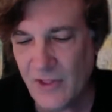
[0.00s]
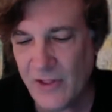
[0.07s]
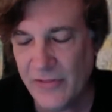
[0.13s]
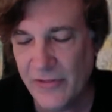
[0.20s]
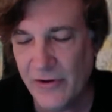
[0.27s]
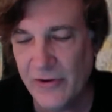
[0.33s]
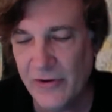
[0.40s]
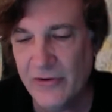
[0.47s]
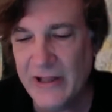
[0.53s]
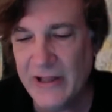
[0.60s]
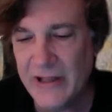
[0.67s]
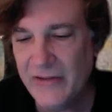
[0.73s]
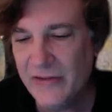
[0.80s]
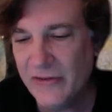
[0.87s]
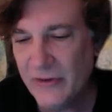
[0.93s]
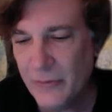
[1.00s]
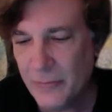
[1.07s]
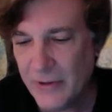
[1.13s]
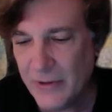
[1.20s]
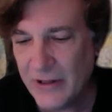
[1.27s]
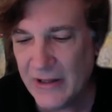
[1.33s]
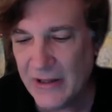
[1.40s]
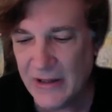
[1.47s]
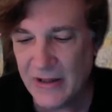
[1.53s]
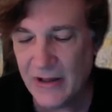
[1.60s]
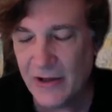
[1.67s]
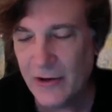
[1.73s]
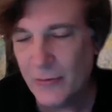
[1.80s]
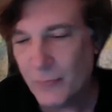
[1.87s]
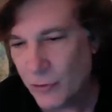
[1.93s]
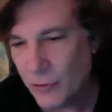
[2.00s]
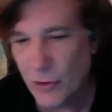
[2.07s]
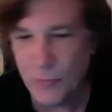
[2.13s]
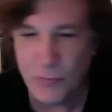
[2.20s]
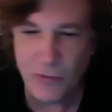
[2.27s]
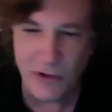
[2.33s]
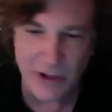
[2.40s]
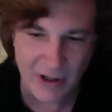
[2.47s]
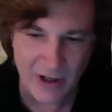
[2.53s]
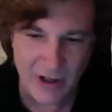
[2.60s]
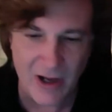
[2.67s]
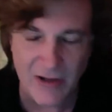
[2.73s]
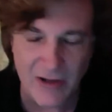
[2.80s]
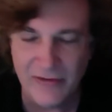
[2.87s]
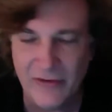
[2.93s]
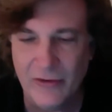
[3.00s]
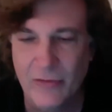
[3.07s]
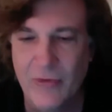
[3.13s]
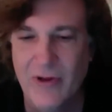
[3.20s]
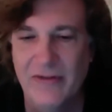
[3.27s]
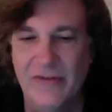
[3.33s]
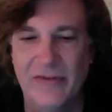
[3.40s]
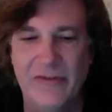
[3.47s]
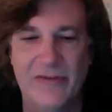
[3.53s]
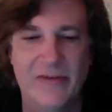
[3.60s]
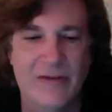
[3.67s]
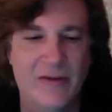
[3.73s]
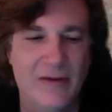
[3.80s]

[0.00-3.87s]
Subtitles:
There needs to be an appropriate consequence.